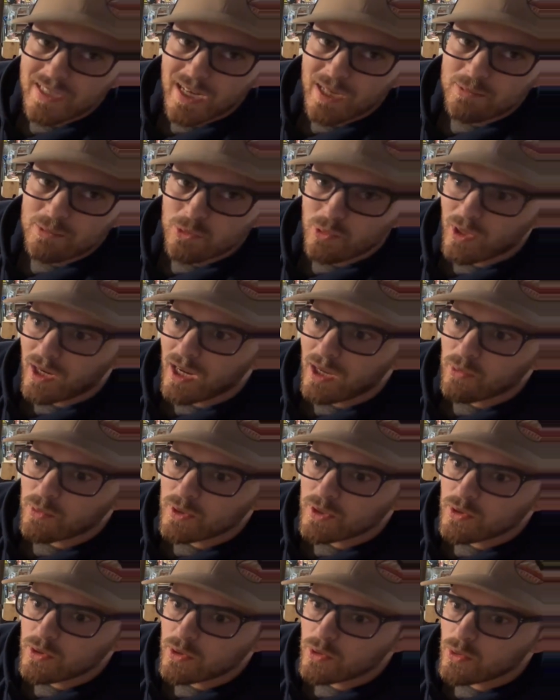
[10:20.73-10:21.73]
of times what I
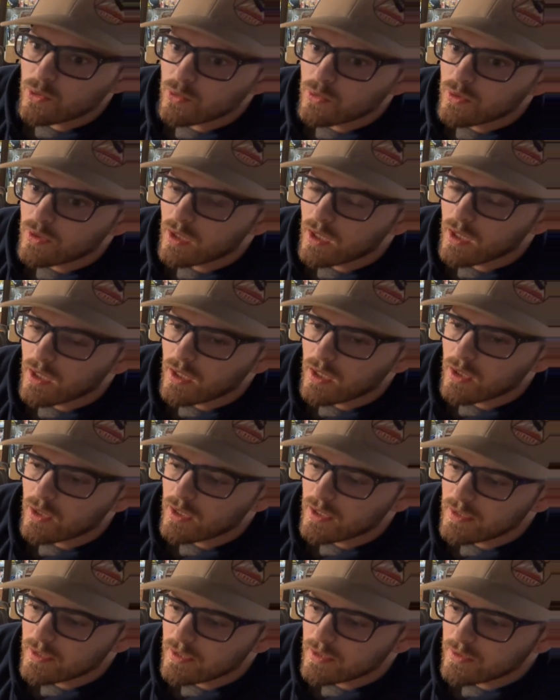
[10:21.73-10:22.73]
would do
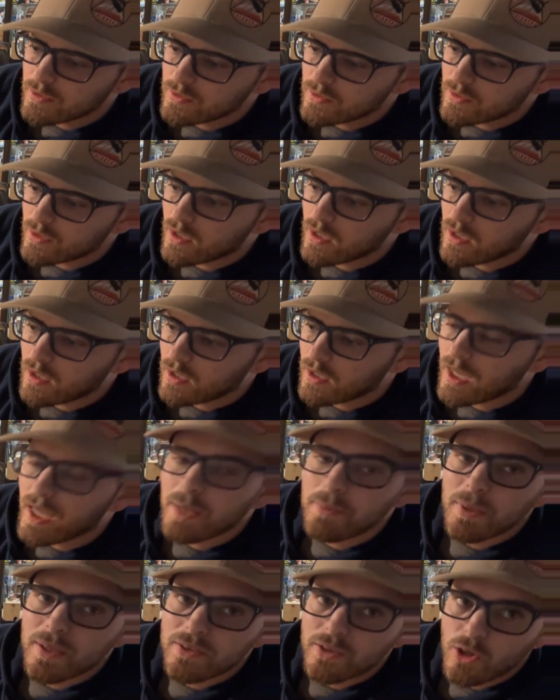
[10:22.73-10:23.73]
is
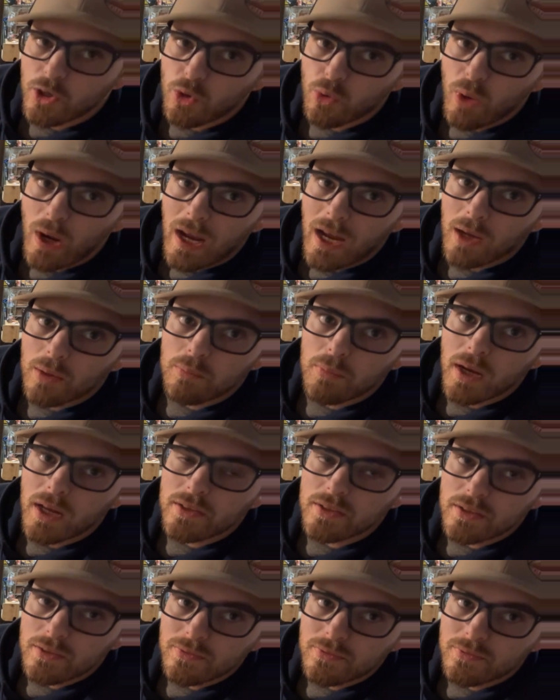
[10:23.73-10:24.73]
aim at the ground
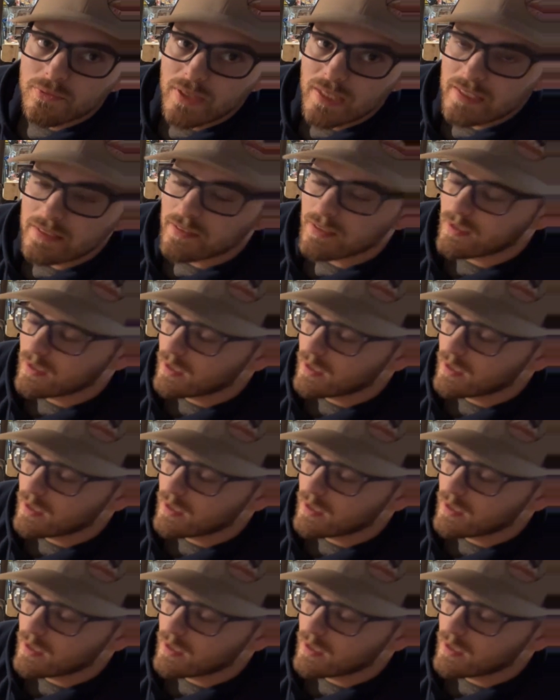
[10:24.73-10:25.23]
by their feet.